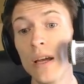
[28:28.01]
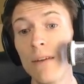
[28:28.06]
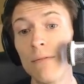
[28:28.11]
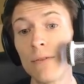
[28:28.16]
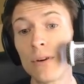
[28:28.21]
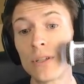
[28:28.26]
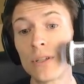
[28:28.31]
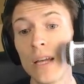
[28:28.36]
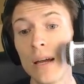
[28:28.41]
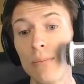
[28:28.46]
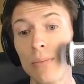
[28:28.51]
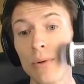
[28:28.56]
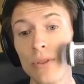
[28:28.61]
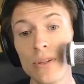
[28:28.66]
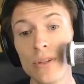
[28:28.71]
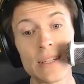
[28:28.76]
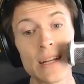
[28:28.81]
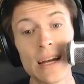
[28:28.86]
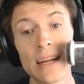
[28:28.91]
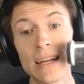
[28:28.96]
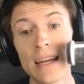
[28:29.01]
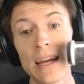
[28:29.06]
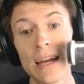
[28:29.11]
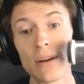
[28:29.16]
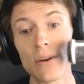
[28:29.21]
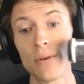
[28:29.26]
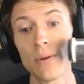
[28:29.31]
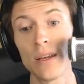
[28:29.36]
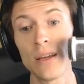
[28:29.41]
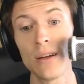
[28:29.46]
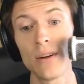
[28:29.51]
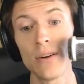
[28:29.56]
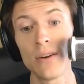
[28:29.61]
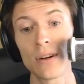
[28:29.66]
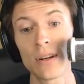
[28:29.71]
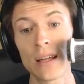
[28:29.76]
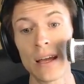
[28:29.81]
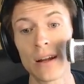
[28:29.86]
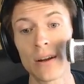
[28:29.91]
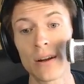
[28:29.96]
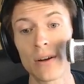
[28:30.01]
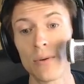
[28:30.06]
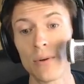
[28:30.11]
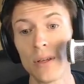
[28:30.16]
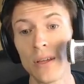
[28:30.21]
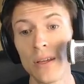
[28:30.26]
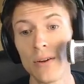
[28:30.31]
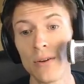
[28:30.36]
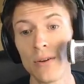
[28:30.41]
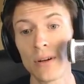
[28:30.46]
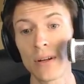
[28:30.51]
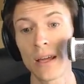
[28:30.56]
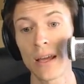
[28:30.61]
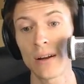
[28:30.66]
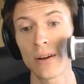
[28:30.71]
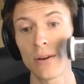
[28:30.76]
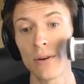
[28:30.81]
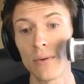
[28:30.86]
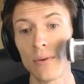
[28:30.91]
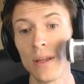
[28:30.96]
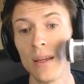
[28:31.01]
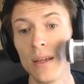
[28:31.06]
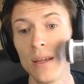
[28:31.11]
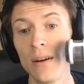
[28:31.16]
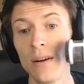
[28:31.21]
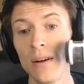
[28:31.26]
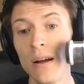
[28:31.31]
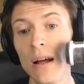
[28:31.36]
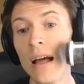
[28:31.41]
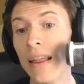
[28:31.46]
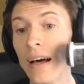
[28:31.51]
For example, this knight can't go here, it can't go here, it can't go here.